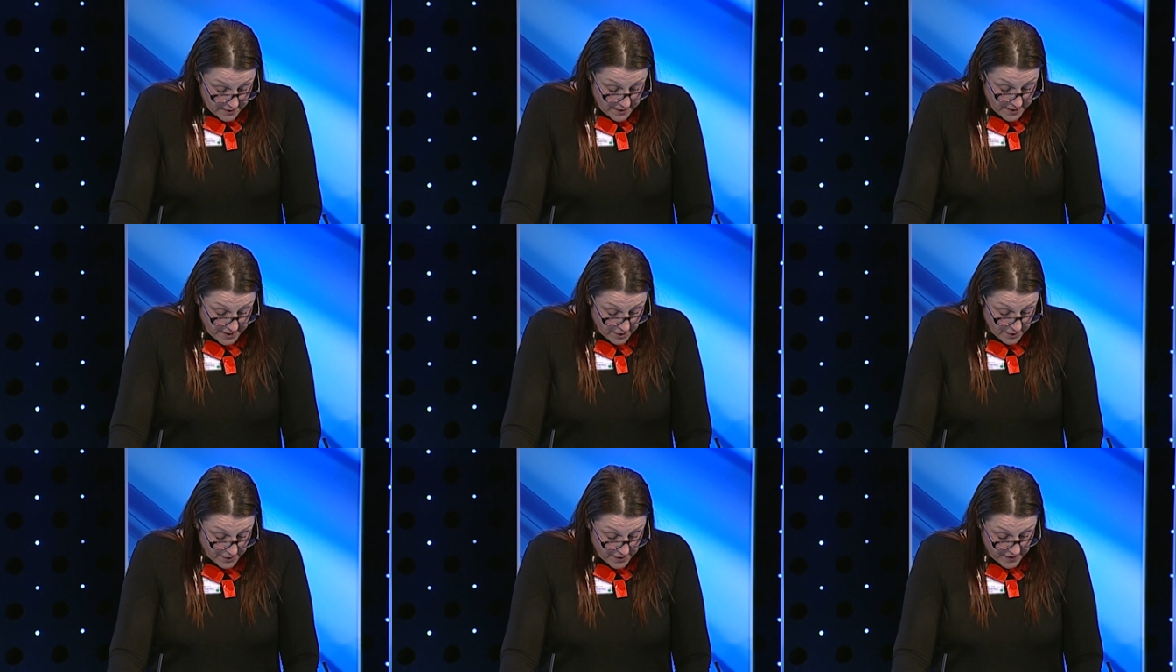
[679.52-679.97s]

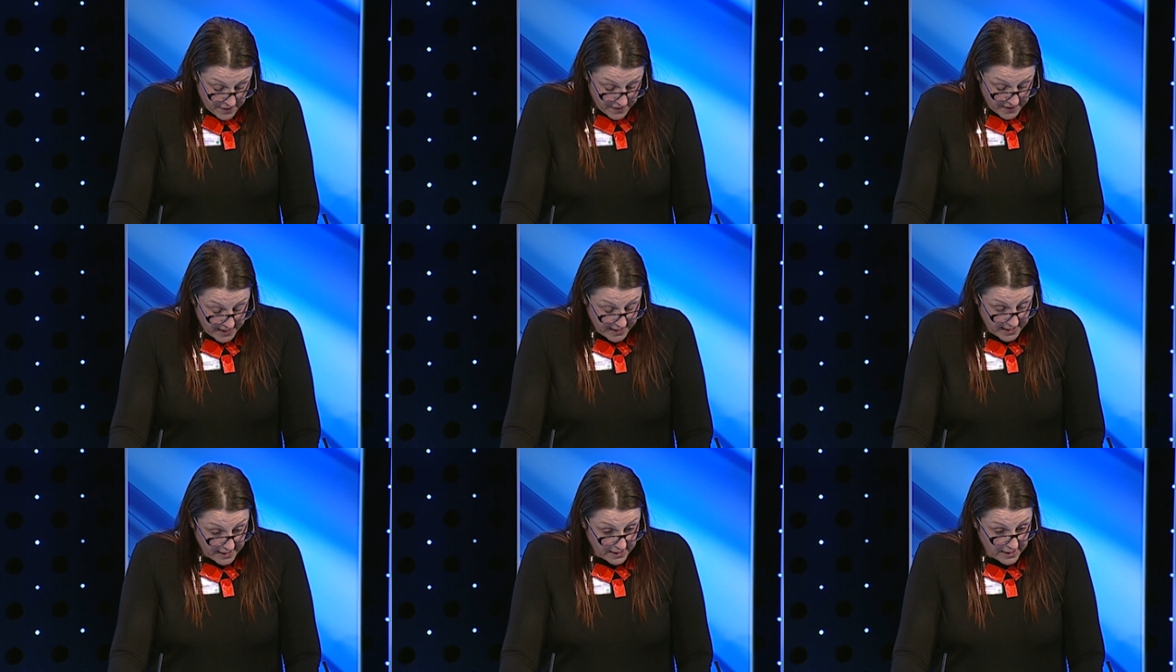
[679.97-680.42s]
The other
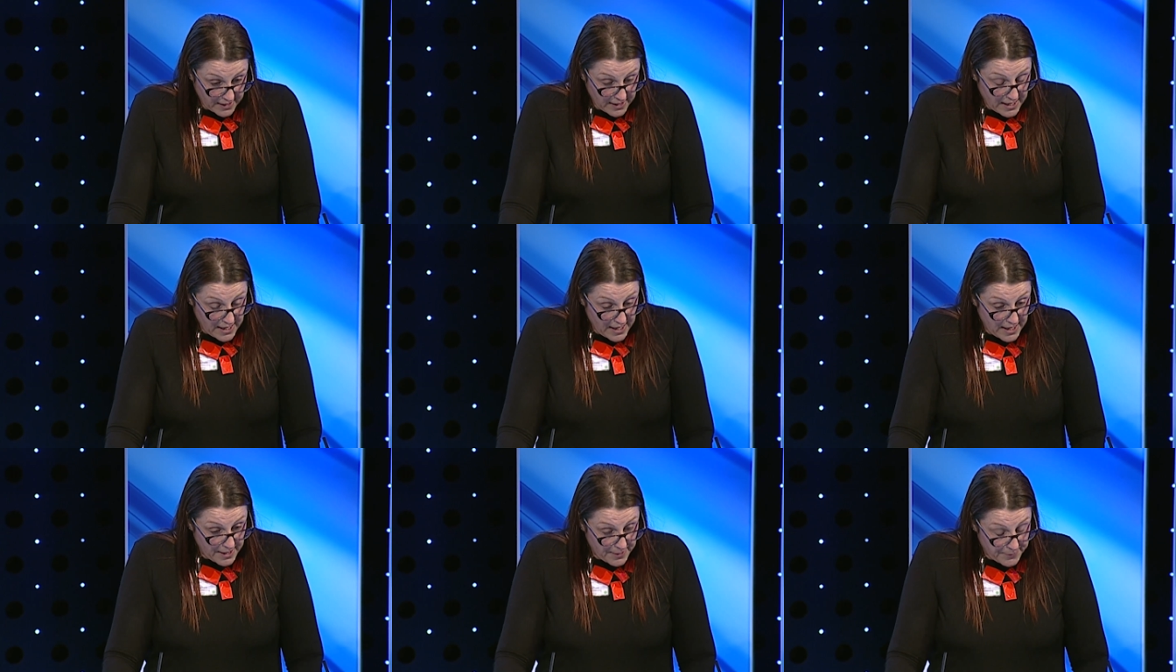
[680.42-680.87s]

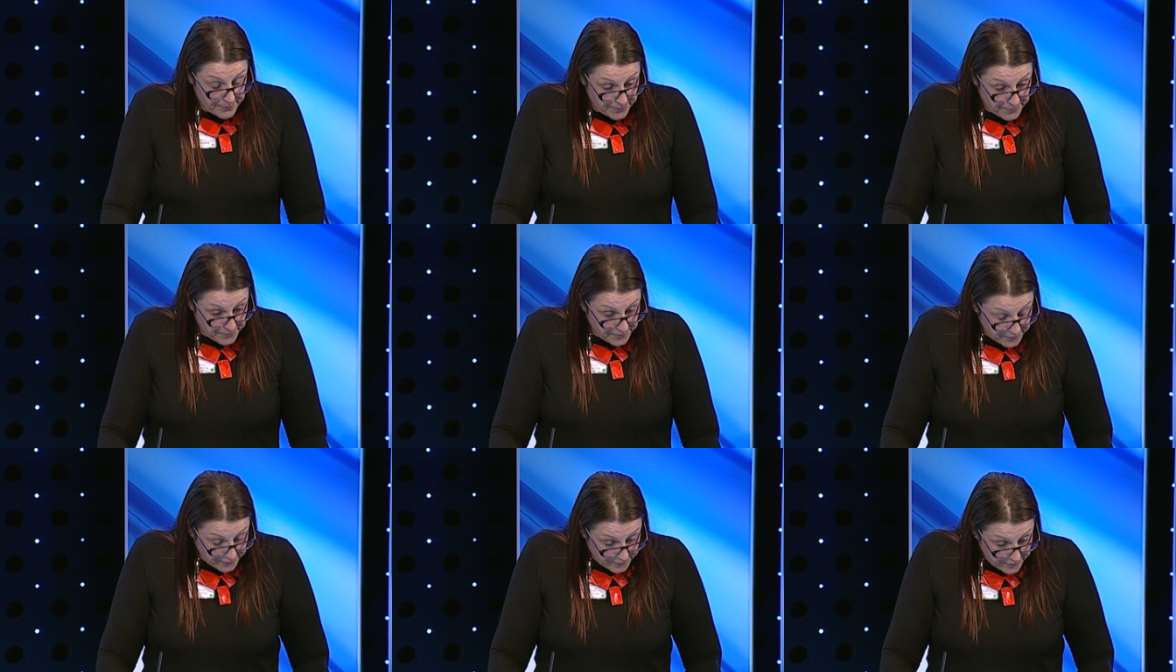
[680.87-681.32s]
thing
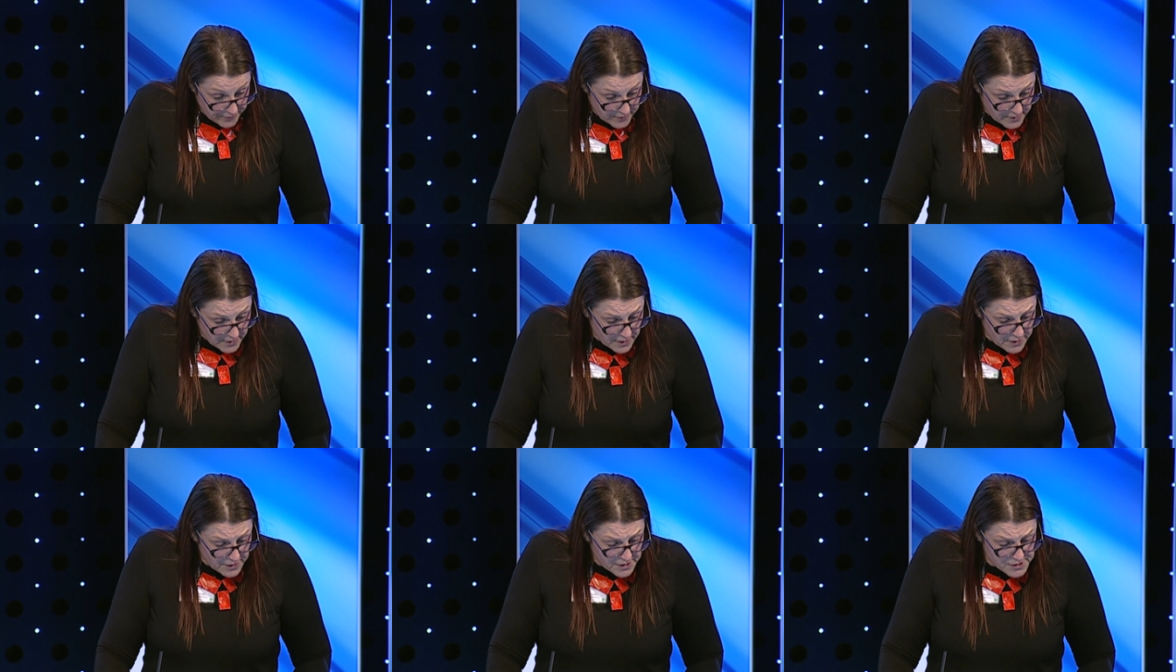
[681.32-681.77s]

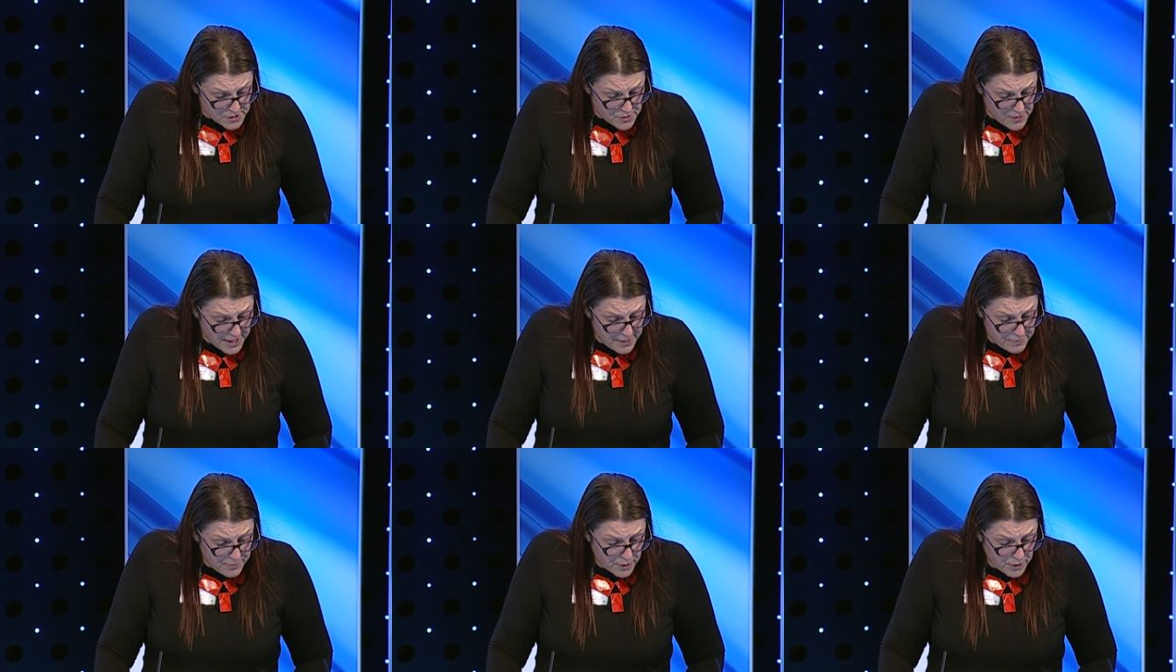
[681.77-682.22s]
that's
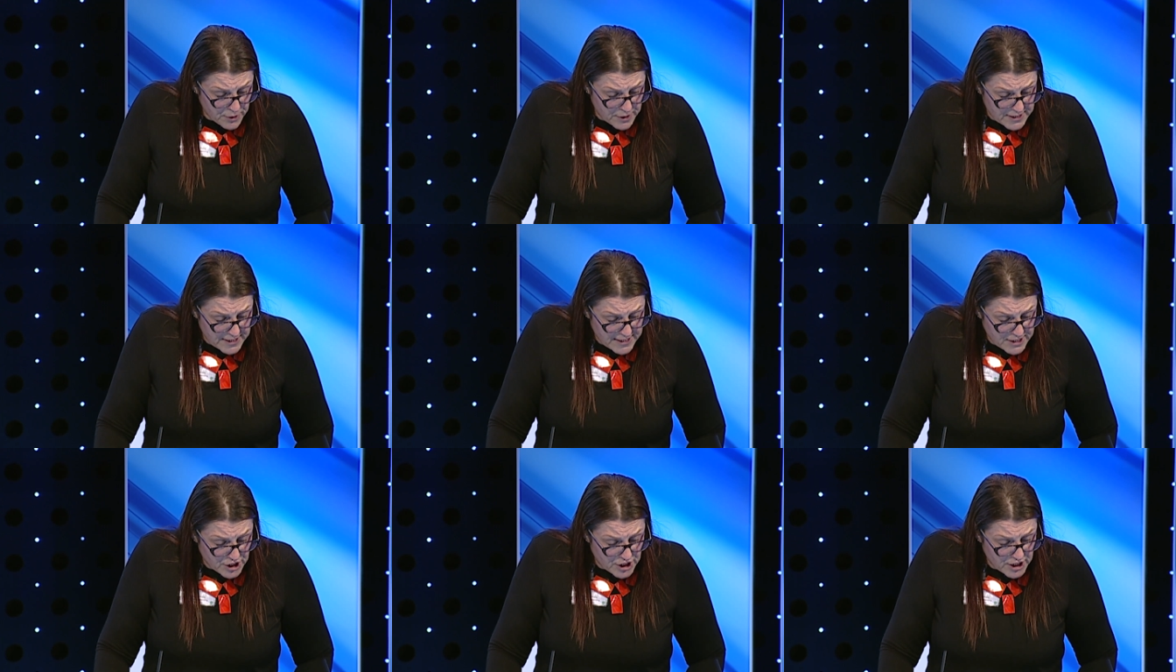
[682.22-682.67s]
quite
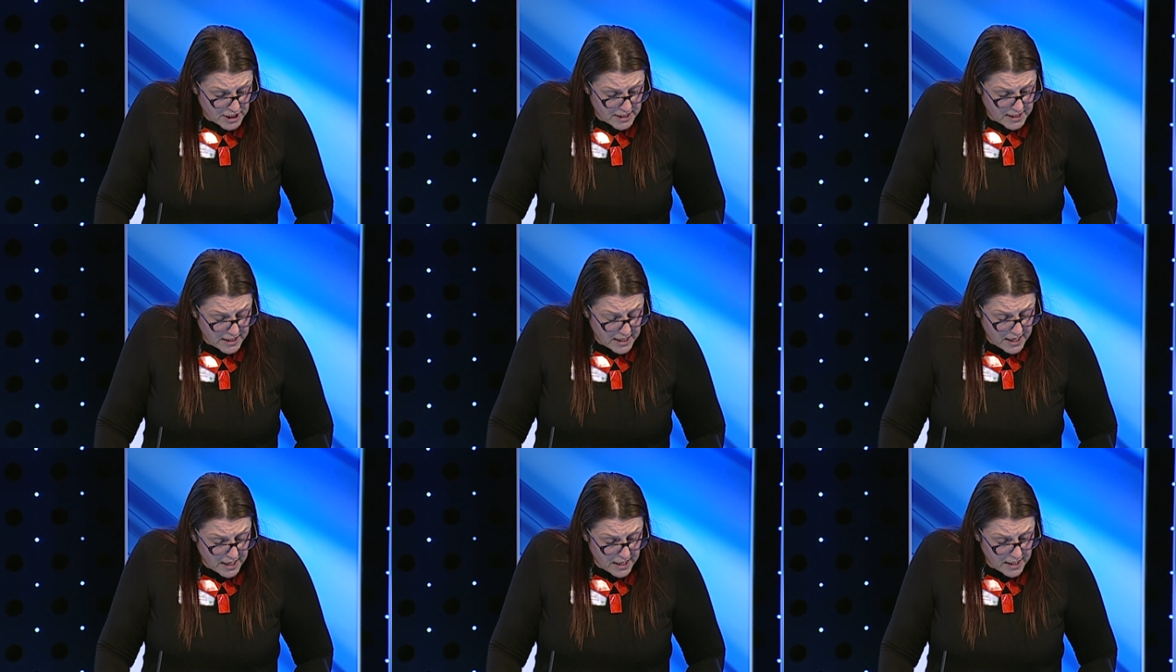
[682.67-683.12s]
important is
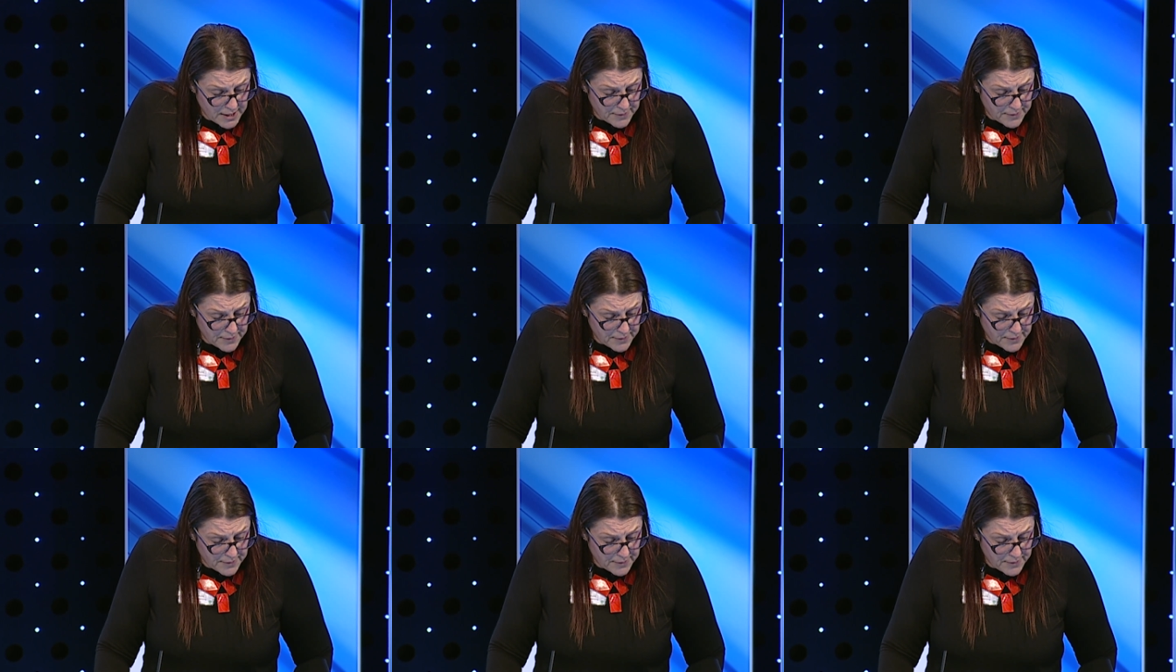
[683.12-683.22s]
she